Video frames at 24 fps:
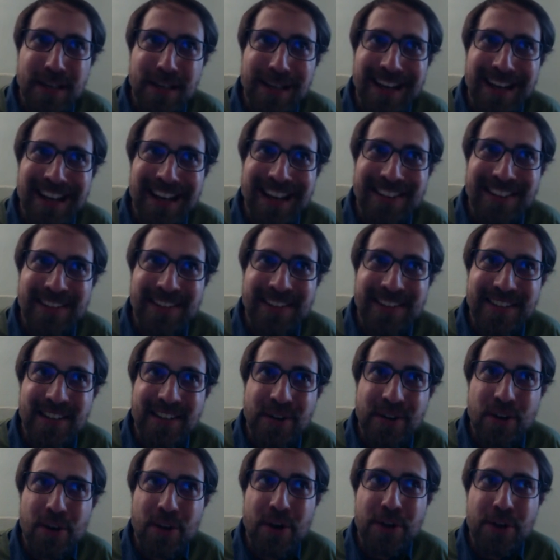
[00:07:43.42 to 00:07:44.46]
I think that
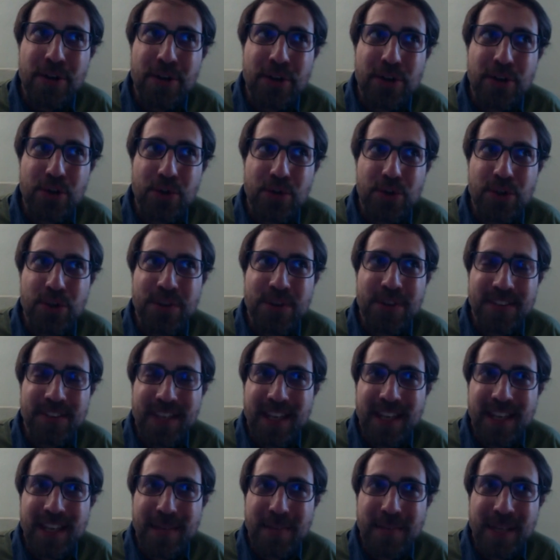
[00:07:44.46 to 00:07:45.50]
another huge
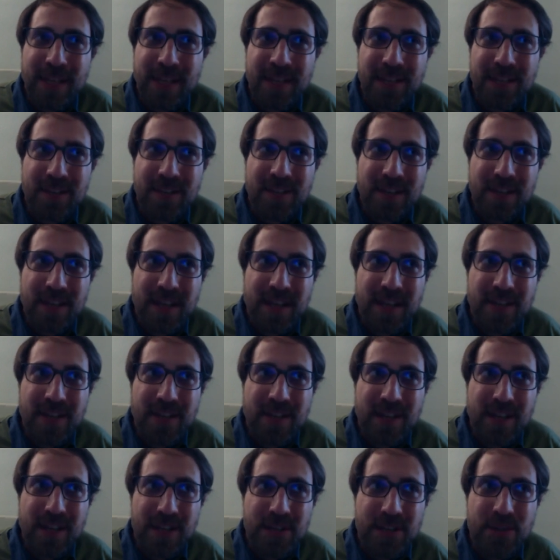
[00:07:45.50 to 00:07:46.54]
theme in the in
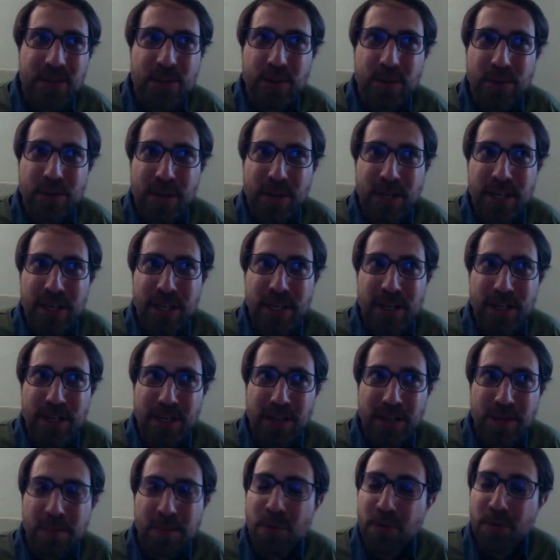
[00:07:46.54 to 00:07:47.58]
the
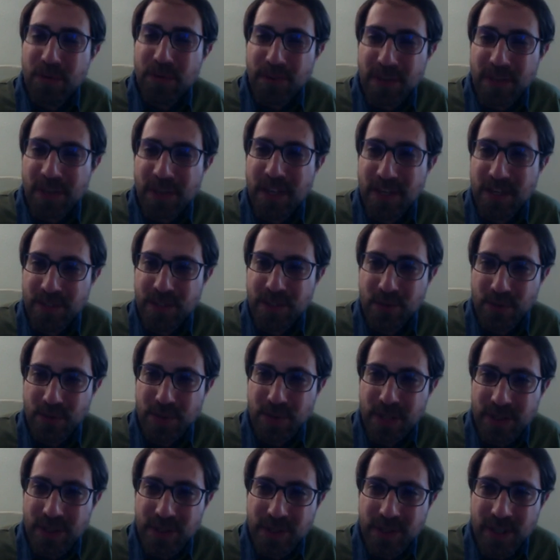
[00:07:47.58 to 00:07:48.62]
history in both
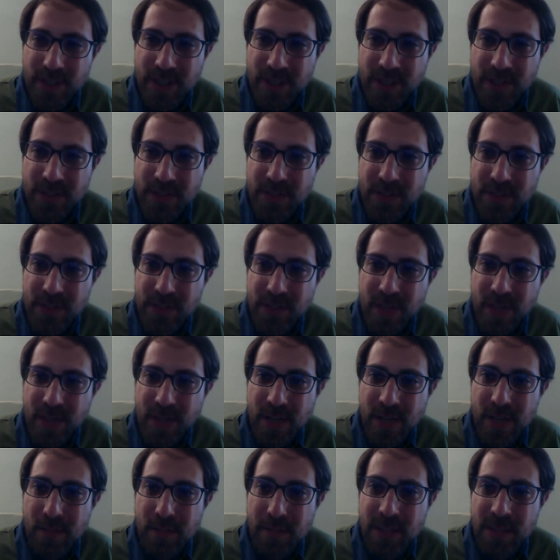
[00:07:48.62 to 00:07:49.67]
histories is
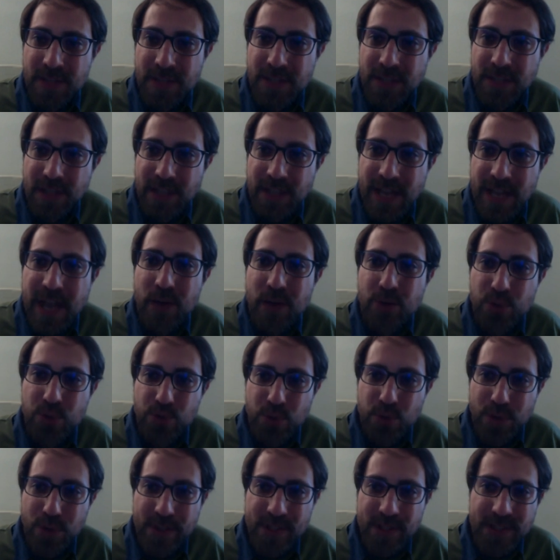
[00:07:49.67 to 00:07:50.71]
basically how to
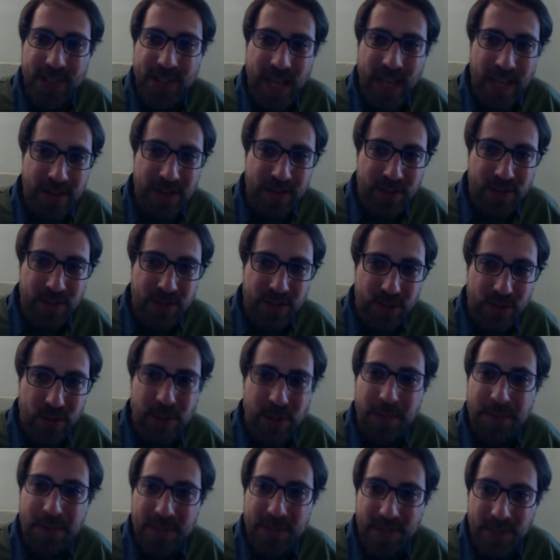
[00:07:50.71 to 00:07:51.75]
transcend
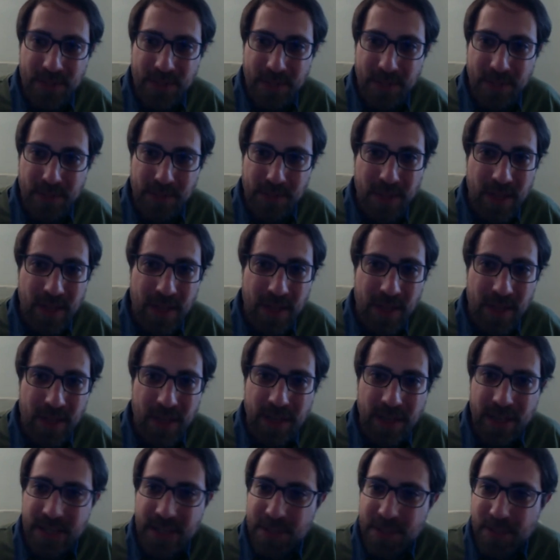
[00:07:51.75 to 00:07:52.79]
solipsism
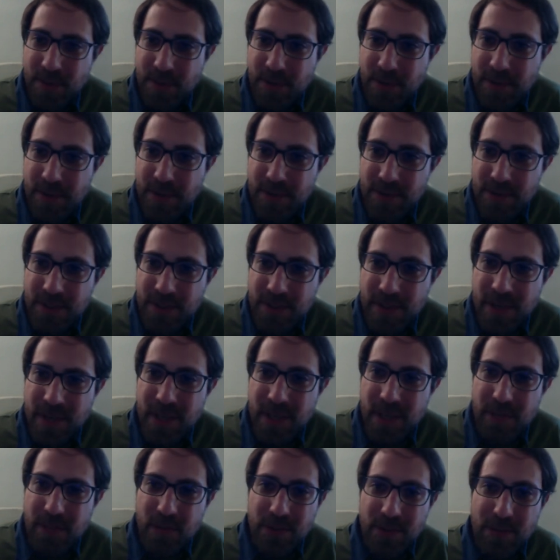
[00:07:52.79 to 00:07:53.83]
in experience
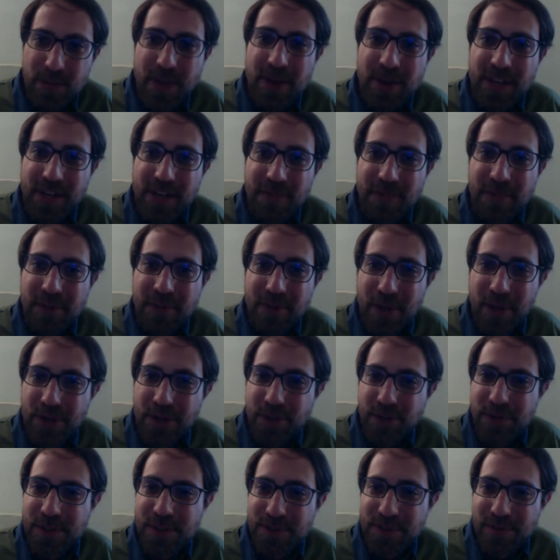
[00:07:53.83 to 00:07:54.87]
because American
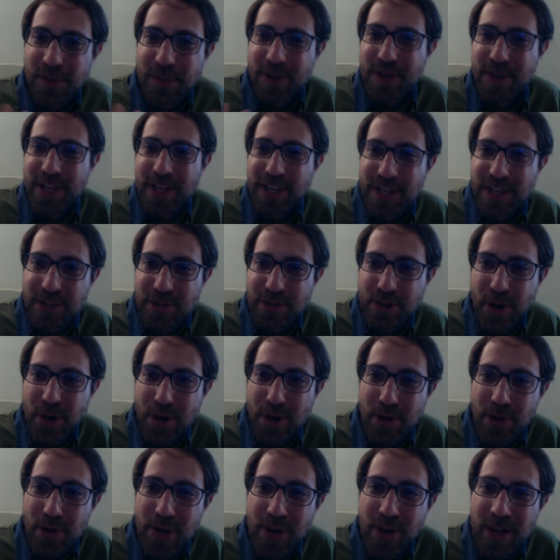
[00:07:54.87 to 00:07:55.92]
philosophy is very, you
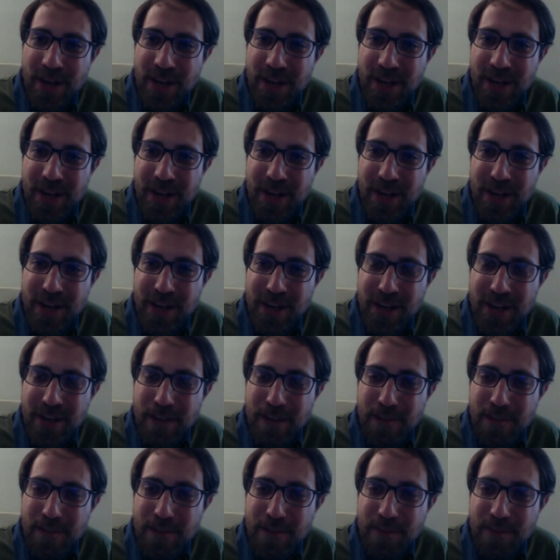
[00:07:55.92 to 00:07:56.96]
know, um,